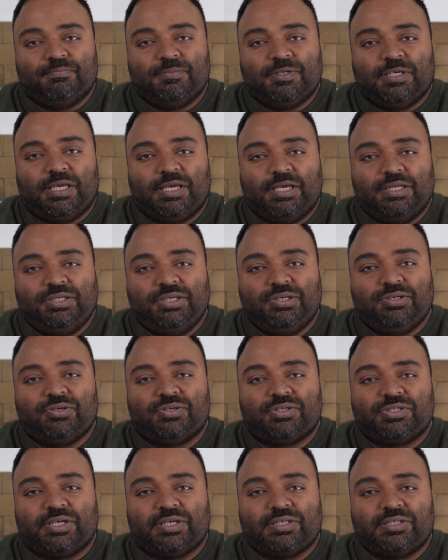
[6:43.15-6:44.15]
hitting
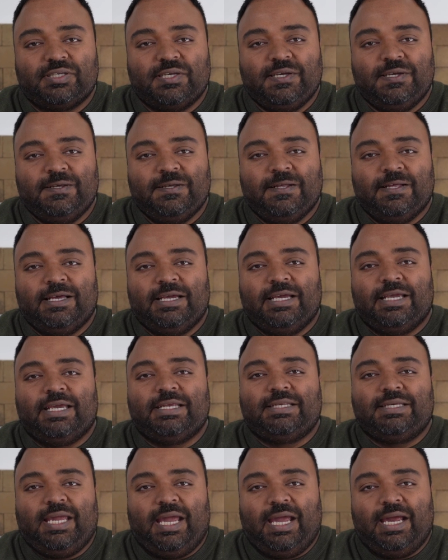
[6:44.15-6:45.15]
your sensor,
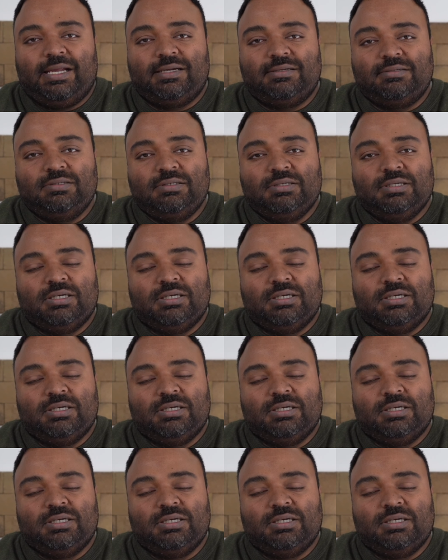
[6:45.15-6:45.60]
it can